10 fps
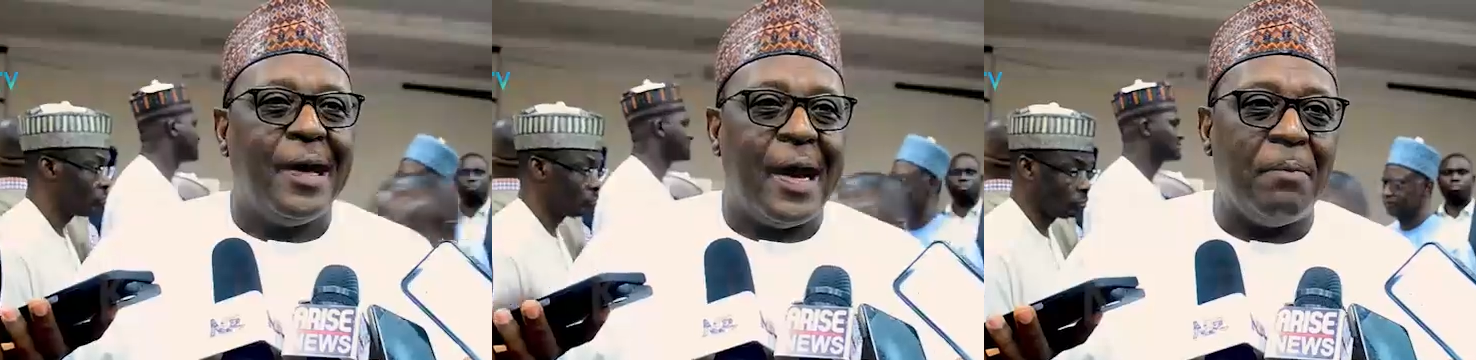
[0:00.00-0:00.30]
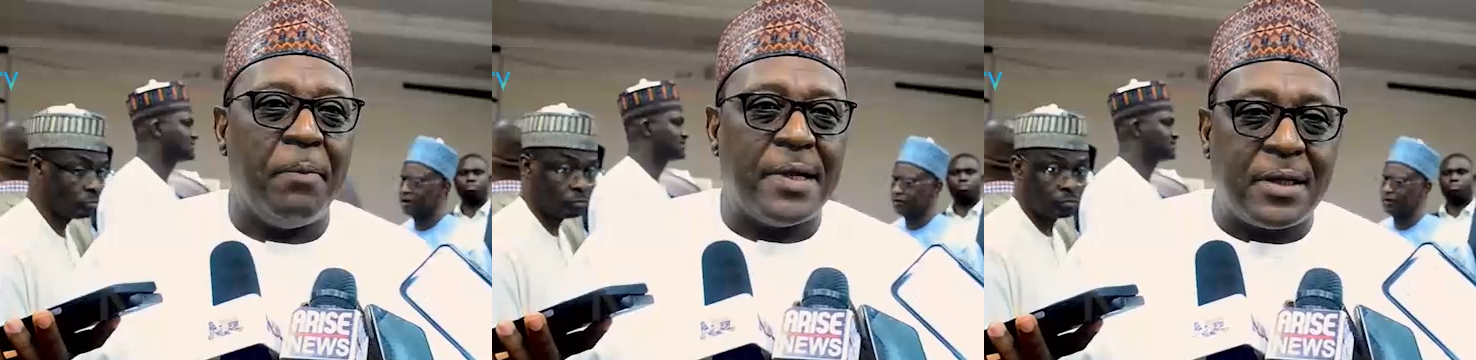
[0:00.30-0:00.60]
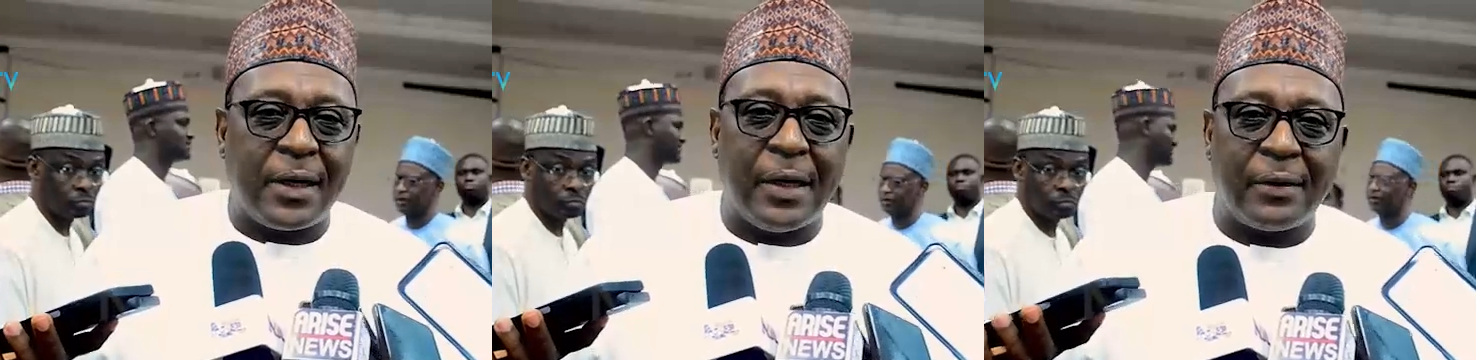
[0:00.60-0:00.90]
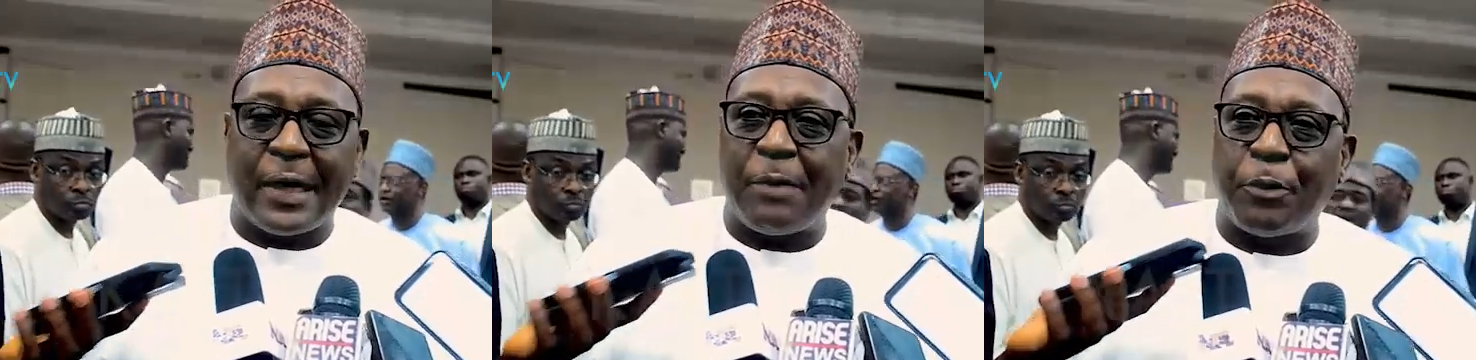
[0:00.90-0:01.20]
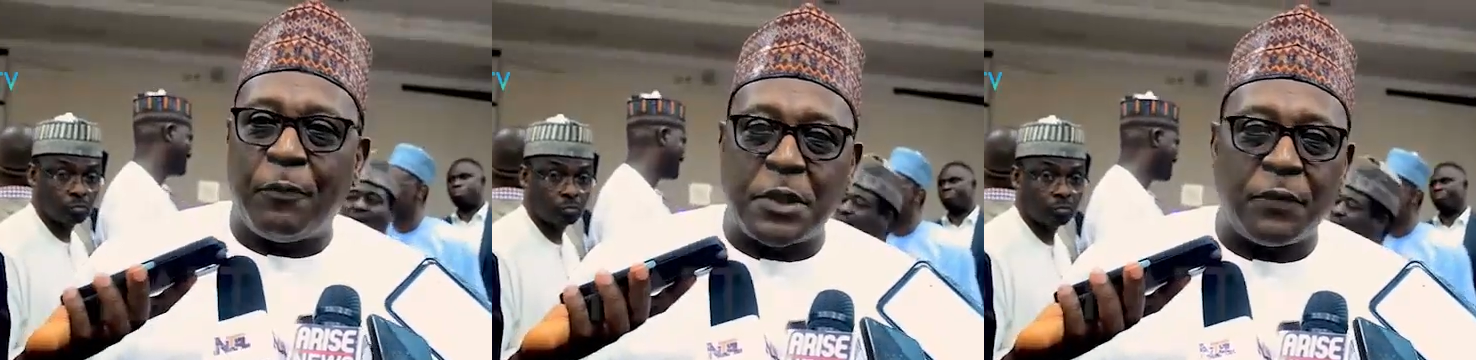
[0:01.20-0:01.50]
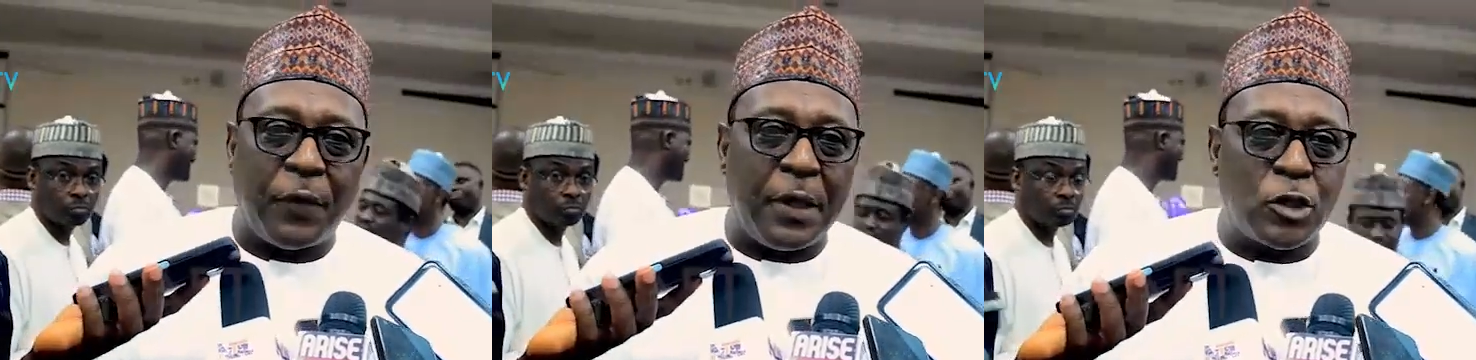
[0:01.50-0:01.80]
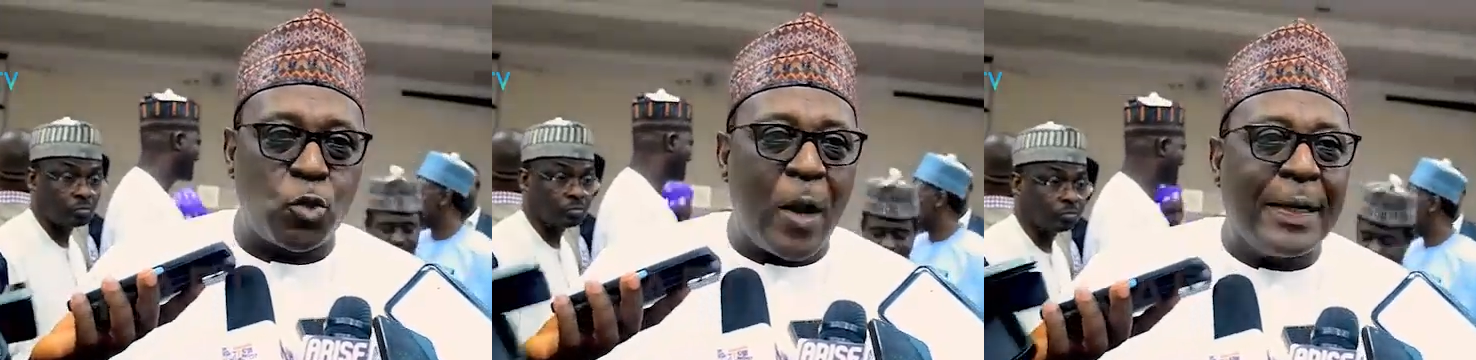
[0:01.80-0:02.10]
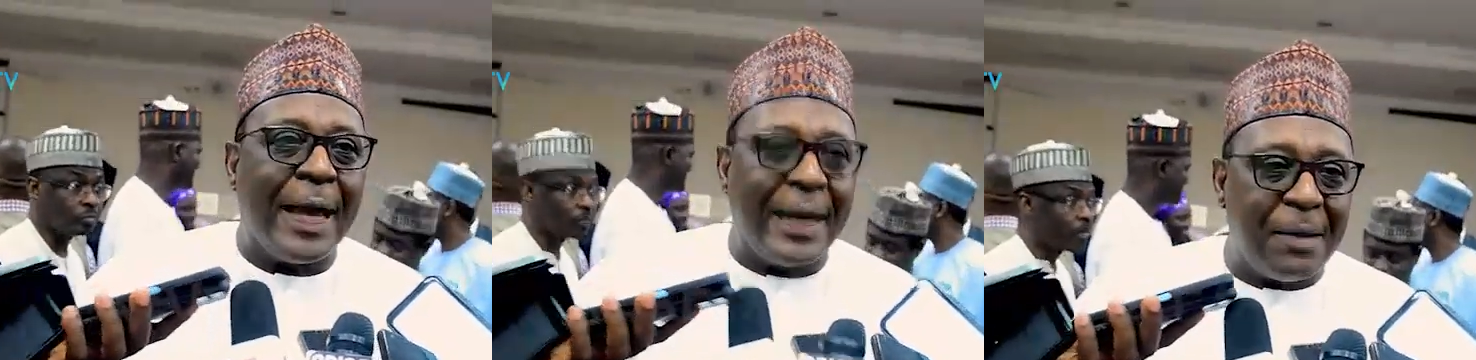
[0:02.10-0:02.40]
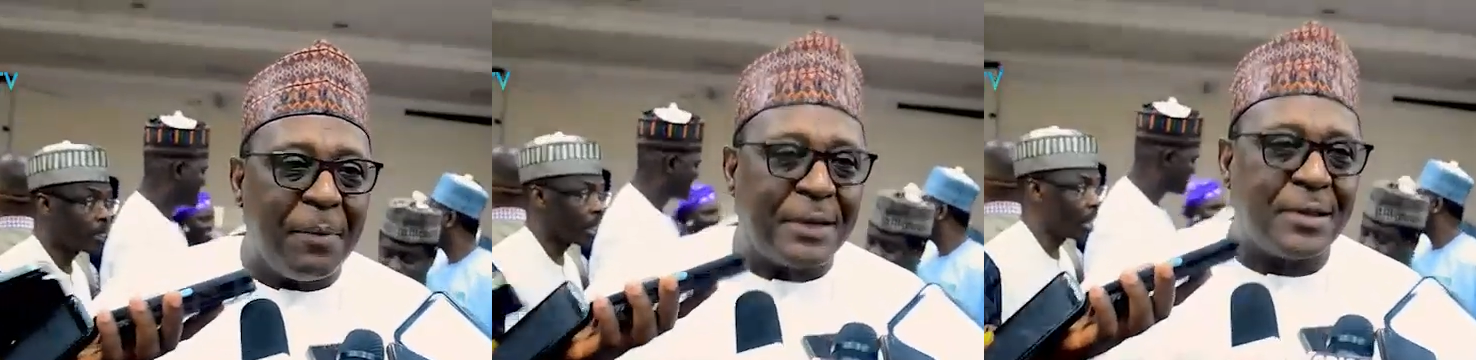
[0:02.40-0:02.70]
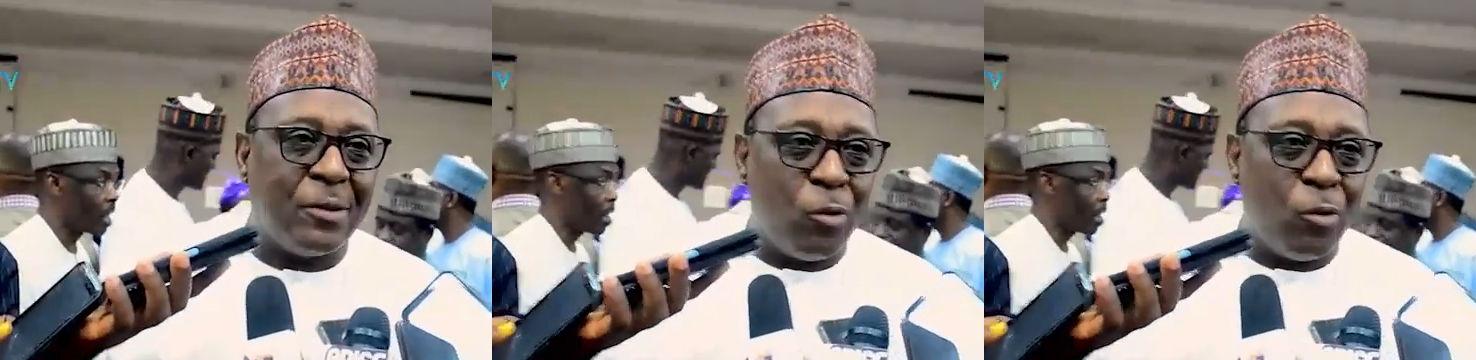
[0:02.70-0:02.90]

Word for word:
Speaker 1: And basic healthcare provision fund is one element